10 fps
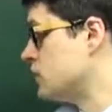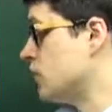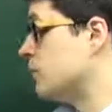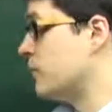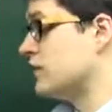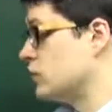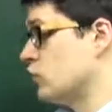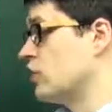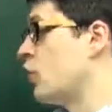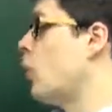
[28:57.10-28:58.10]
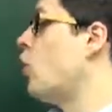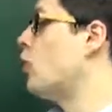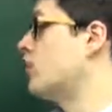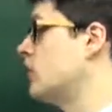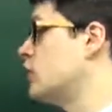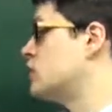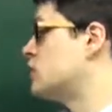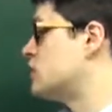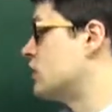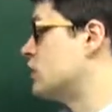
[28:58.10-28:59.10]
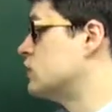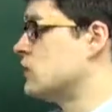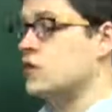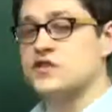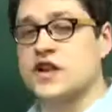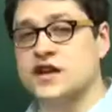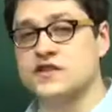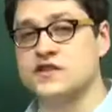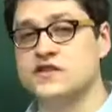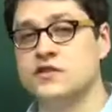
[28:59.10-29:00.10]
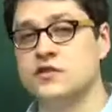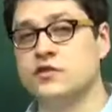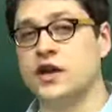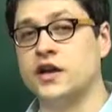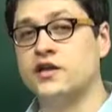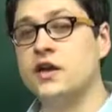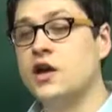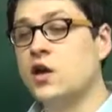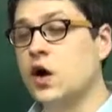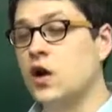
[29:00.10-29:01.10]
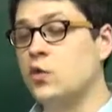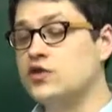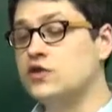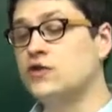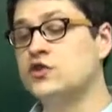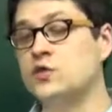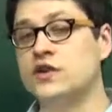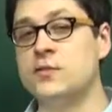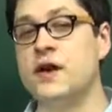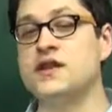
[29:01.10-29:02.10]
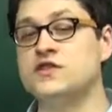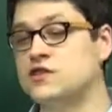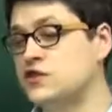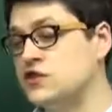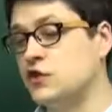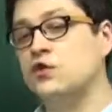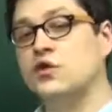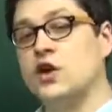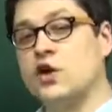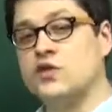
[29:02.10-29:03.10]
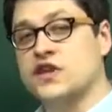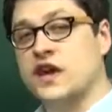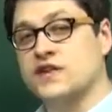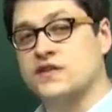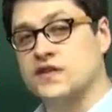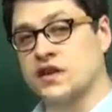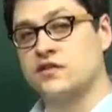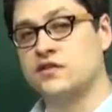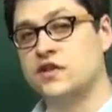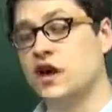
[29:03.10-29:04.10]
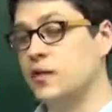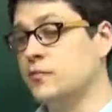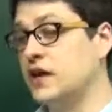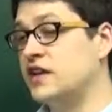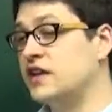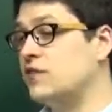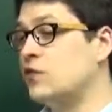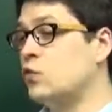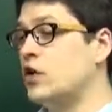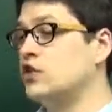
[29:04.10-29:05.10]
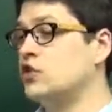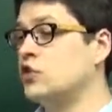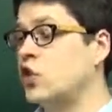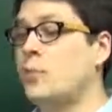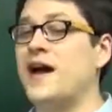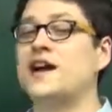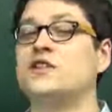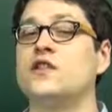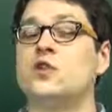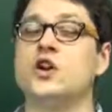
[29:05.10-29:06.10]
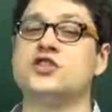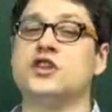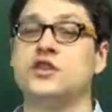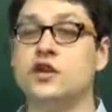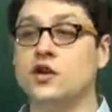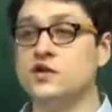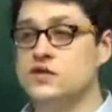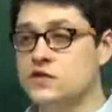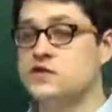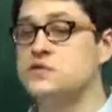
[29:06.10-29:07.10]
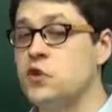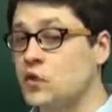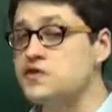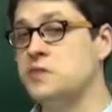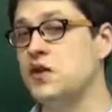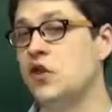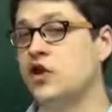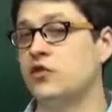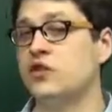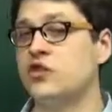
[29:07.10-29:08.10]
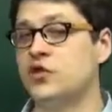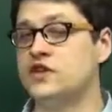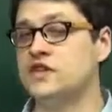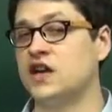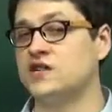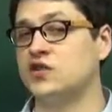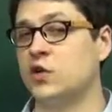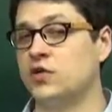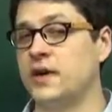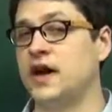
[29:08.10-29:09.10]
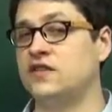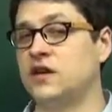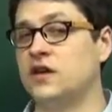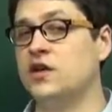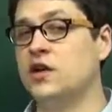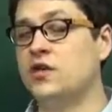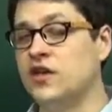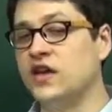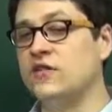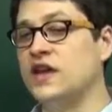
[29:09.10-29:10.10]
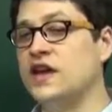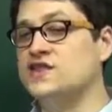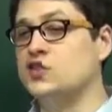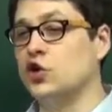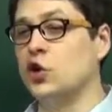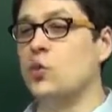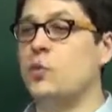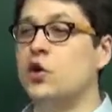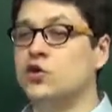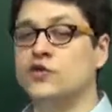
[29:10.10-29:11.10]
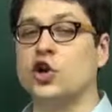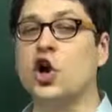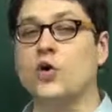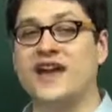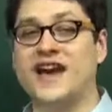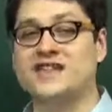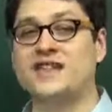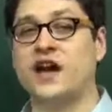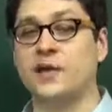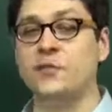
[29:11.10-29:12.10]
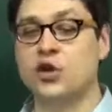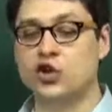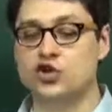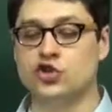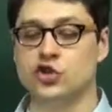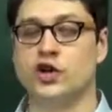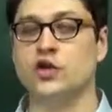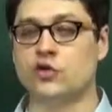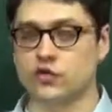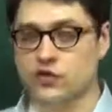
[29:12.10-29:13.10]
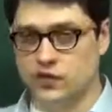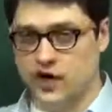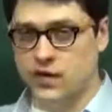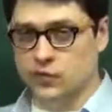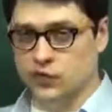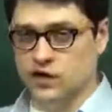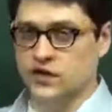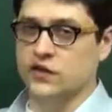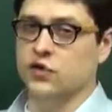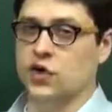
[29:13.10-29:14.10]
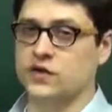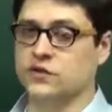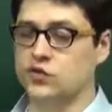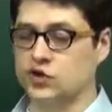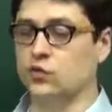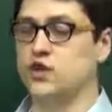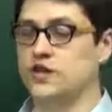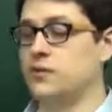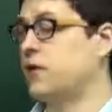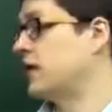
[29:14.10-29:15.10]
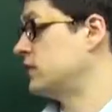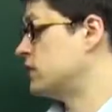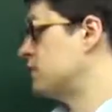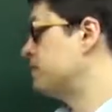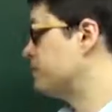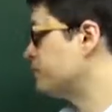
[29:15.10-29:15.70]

So, but during the whole thing, you should still use O's and X's, right? Uh, once you finish reading the passage, still do the O's X thing. Um, and even when you go back to the question, don't spend longer than 30 seconds going back there. Think of it as your part of your O and X time during the time you're reading the quest, reading the passage.